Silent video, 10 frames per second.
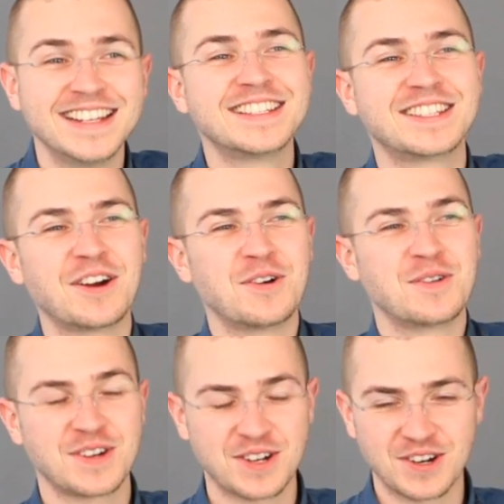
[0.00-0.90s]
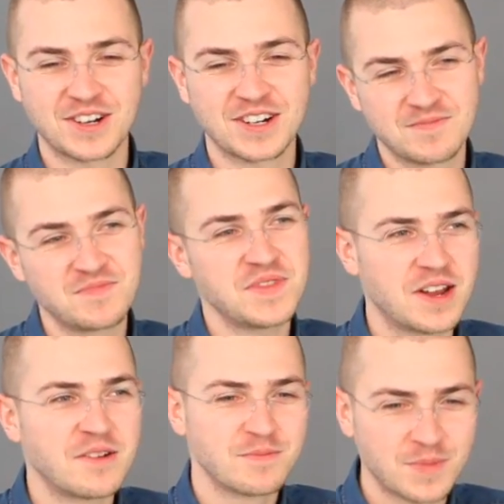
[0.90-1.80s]
so your you
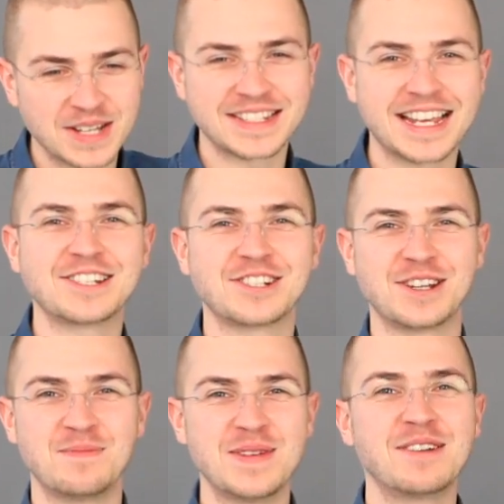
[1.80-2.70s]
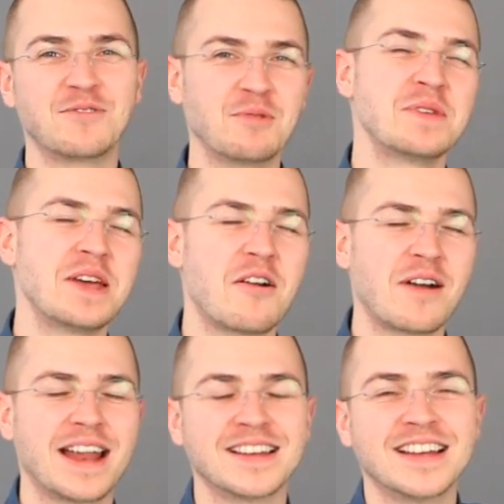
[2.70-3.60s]
know, presentation in a meeting will be all
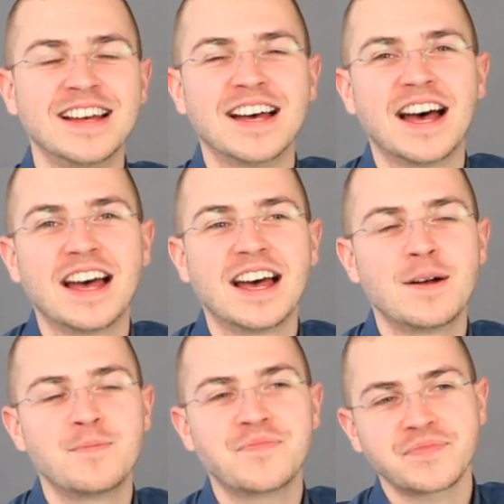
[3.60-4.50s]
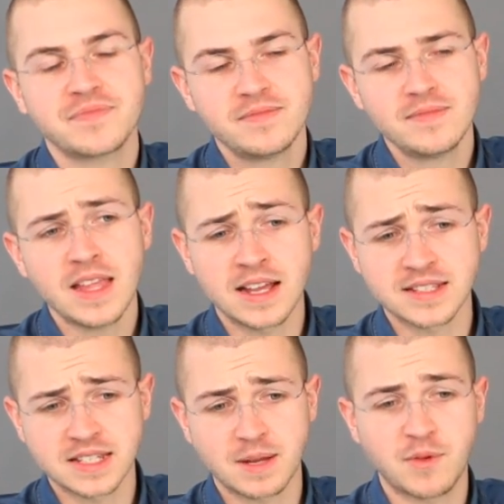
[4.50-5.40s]
right. Um, as I
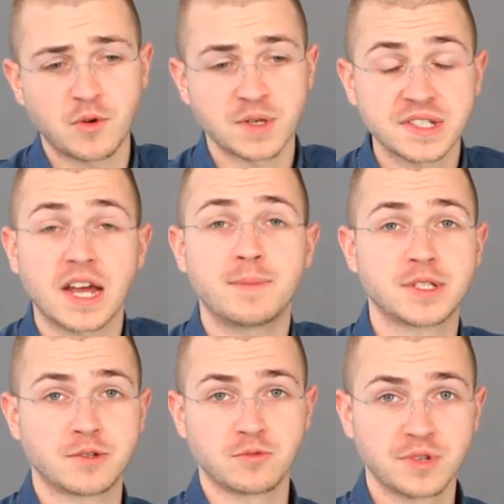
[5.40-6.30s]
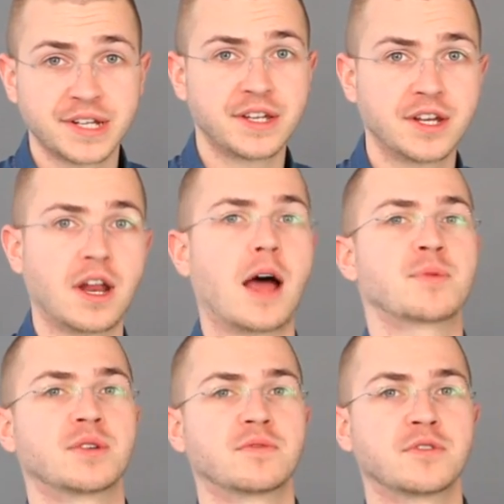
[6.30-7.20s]
said before, Skype is a really good
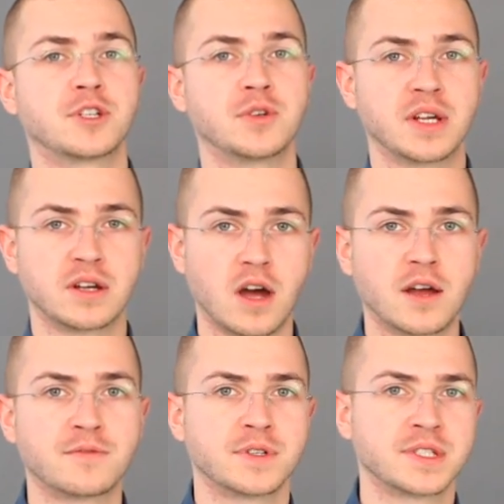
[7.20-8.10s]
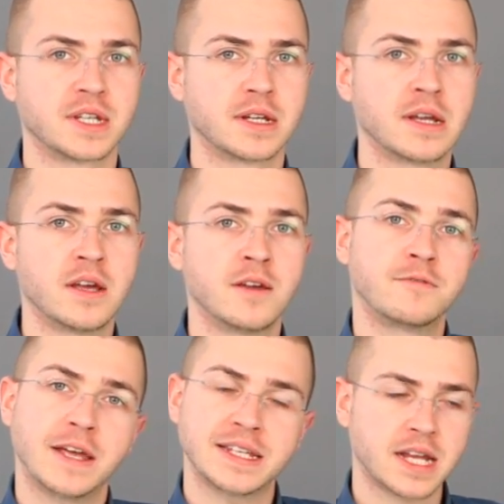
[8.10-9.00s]
option for doing conferencing.
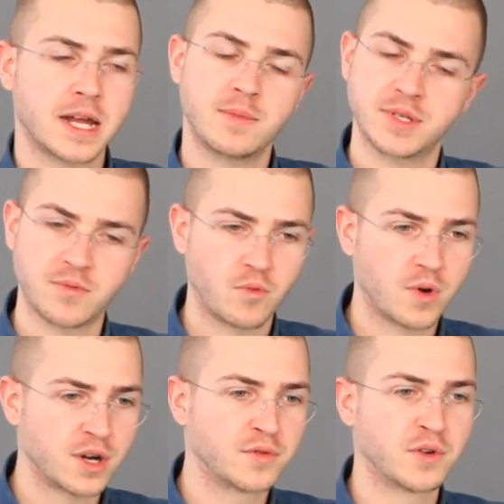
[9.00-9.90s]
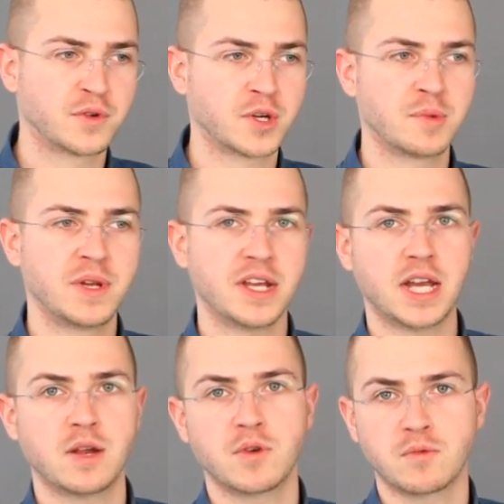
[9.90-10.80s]
FaceTime is wonderful for
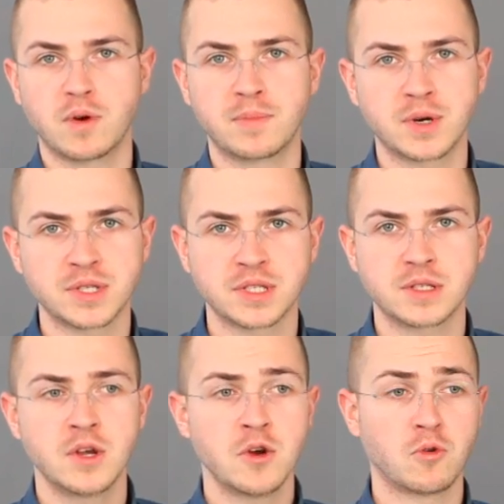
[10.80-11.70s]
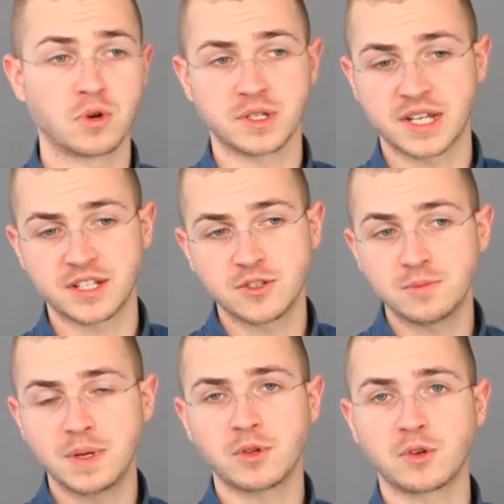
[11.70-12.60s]
communicating with one person or say two
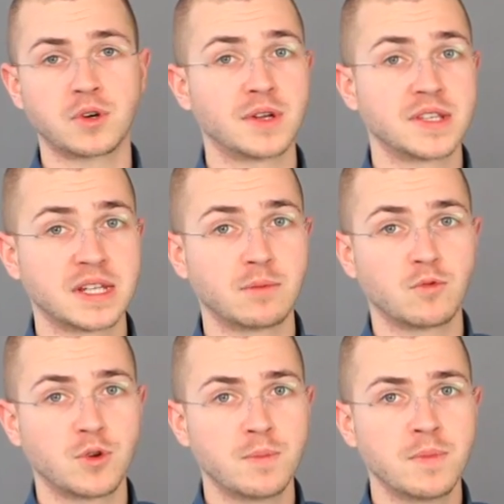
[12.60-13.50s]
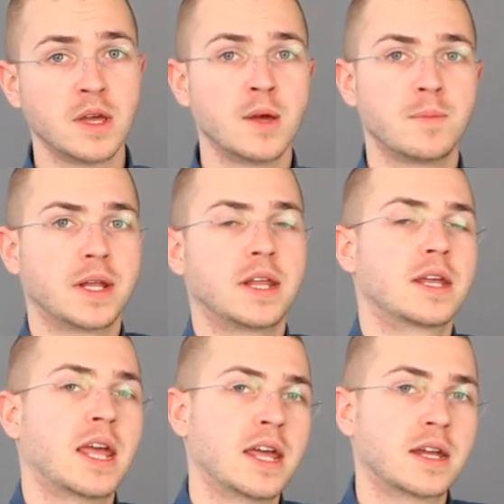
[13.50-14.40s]
people who are in the same room, but it
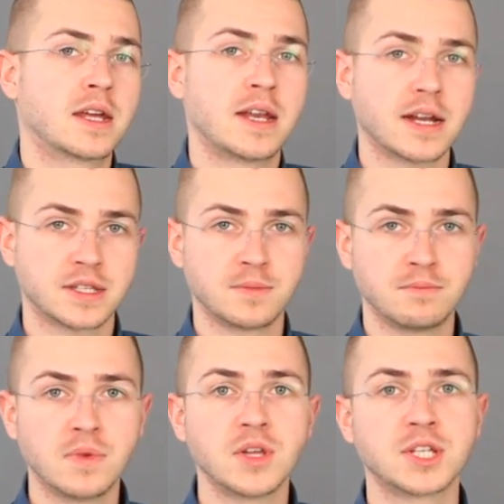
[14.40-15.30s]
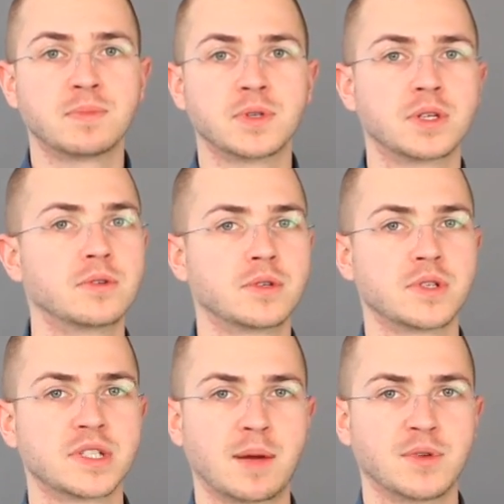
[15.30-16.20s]
can't connect to multiple
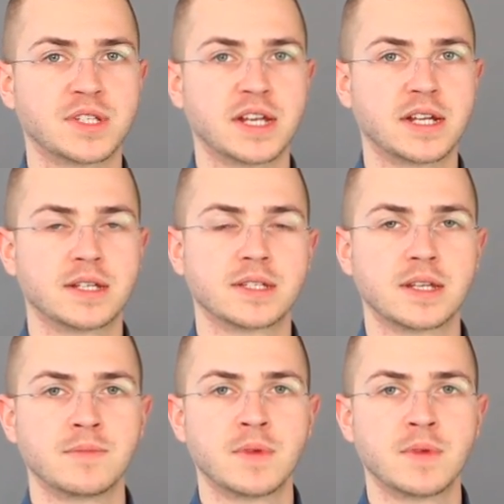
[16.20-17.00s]
users simultaneously.